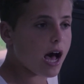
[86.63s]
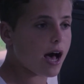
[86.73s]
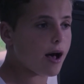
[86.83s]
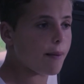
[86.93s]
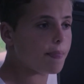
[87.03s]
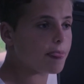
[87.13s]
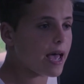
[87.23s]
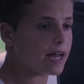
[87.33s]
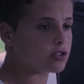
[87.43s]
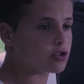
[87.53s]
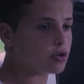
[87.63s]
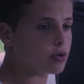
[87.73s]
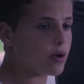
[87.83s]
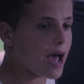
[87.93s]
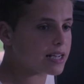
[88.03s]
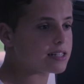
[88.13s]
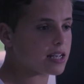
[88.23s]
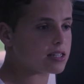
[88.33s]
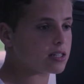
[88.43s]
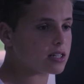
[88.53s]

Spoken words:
and to access